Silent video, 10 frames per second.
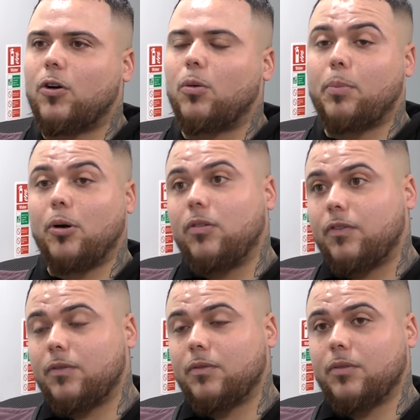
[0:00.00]
on
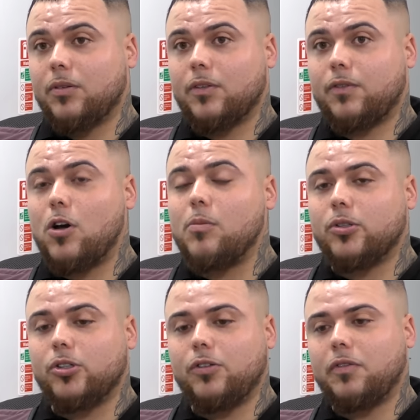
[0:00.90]
both firms
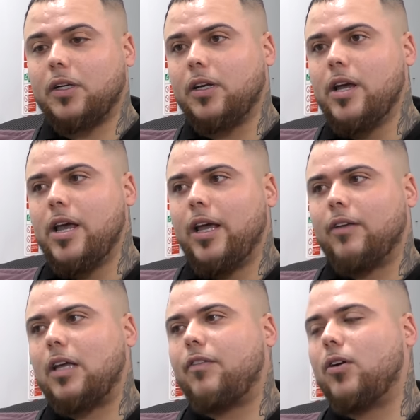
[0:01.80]
because you think
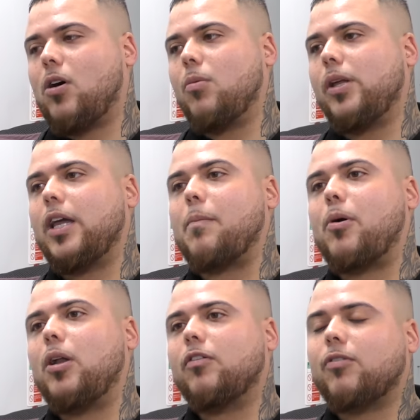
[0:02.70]
if they think oh we can get
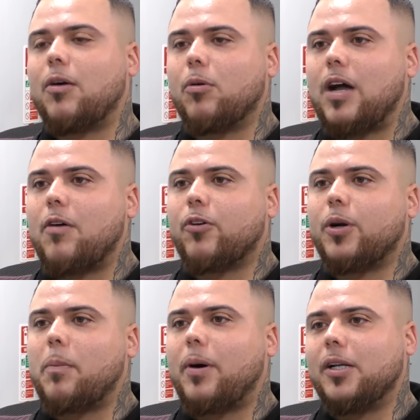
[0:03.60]
birded for that without
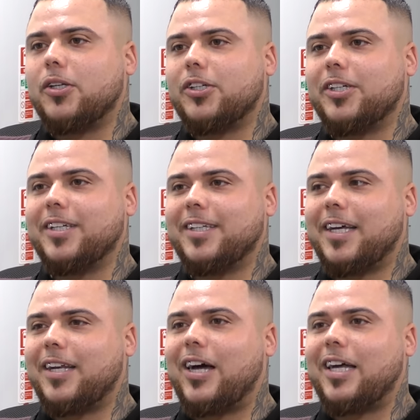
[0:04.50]
throwing a punch,
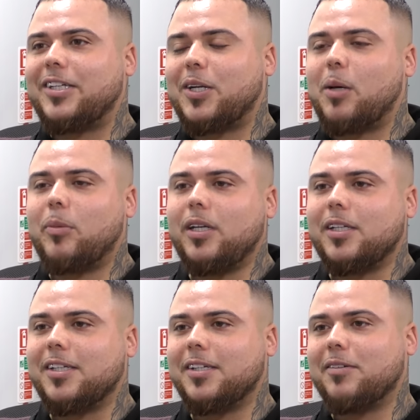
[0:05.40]
then like do you know what I mean?